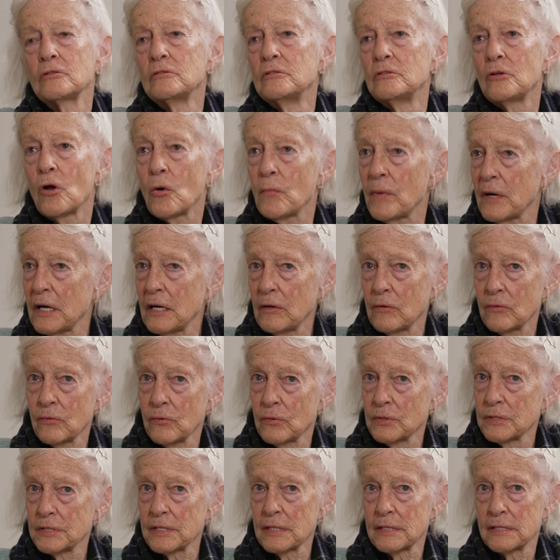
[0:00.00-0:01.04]
nobody
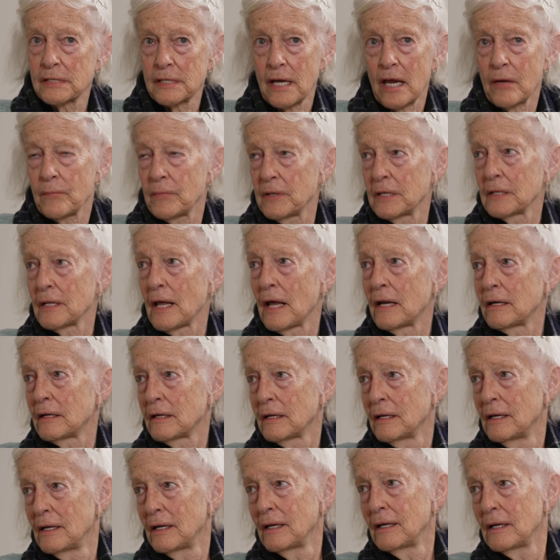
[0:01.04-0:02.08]
was escaping that
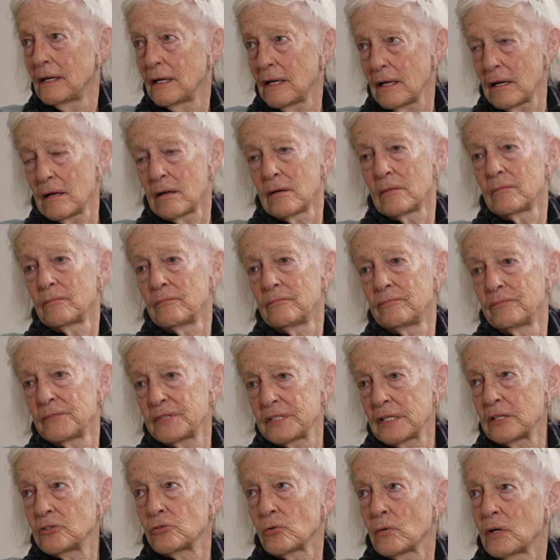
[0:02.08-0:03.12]

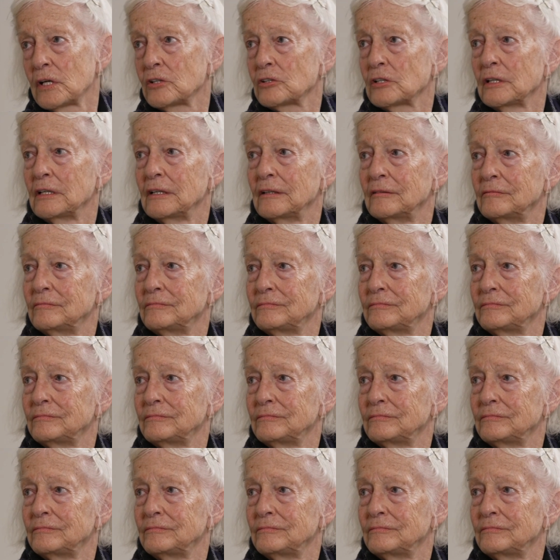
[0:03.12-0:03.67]
situation.